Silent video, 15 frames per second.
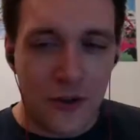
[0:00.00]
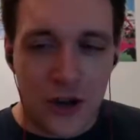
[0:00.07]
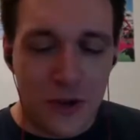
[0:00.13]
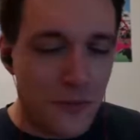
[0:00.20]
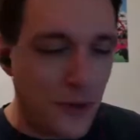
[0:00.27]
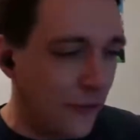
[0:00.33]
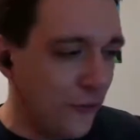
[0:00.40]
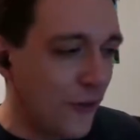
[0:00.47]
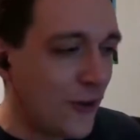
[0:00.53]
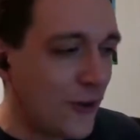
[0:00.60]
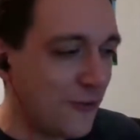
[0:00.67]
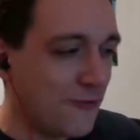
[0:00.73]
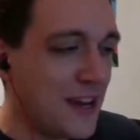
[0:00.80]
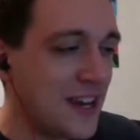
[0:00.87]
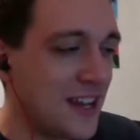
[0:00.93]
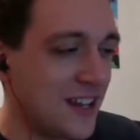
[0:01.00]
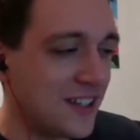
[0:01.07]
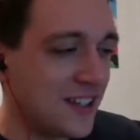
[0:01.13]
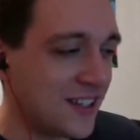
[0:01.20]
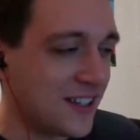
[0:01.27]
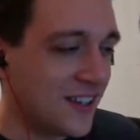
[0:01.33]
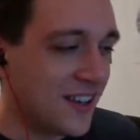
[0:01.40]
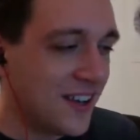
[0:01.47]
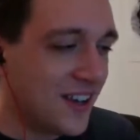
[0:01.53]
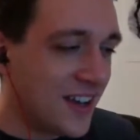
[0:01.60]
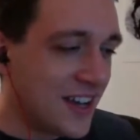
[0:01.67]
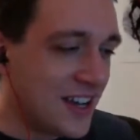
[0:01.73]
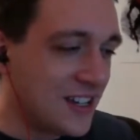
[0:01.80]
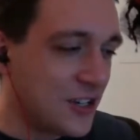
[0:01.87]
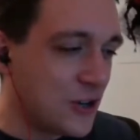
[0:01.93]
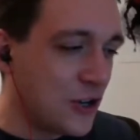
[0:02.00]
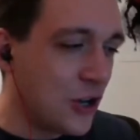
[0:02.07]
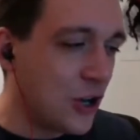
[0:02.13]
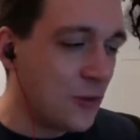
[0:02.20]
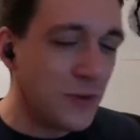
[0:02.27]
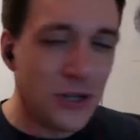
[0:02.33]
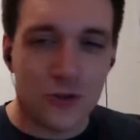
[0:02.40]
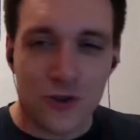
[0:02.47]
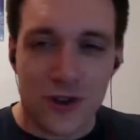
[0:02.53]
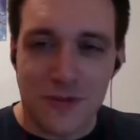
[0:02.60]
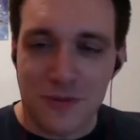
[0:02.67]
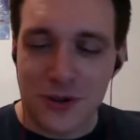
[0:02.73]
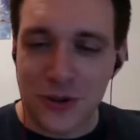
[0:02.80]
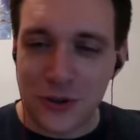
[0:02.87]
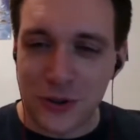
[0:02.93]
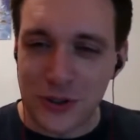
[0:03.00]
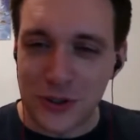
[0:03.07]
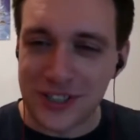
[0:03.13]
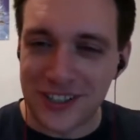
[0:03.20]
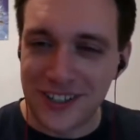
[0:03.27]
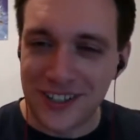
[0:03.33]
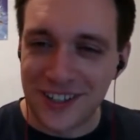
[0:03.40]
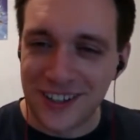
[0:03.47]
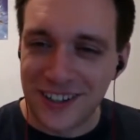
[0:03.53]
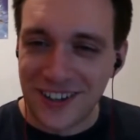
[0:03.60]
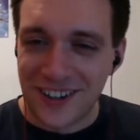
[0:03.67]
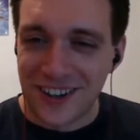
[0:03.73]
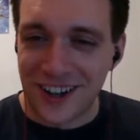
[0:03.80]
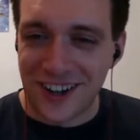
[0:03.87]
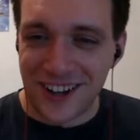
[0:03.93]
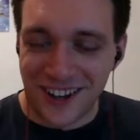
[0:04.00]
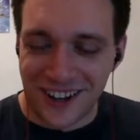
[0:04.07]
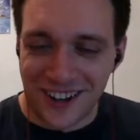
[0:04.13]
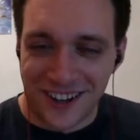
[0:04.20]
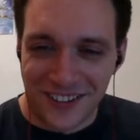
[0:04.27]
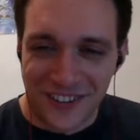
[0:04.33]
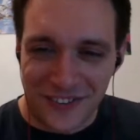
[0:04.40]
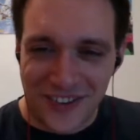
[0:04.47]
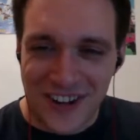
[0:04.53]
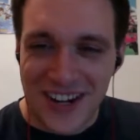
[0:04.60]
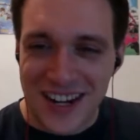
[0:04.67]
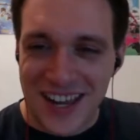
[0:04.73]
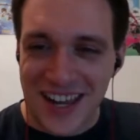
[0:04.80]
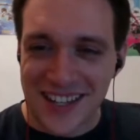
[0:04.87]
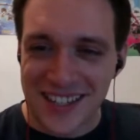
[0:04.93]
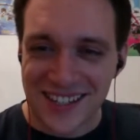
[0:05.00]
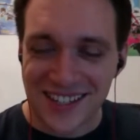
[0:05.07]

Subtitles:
put 5 minutes into Kirby's Dream Course on the 3DS.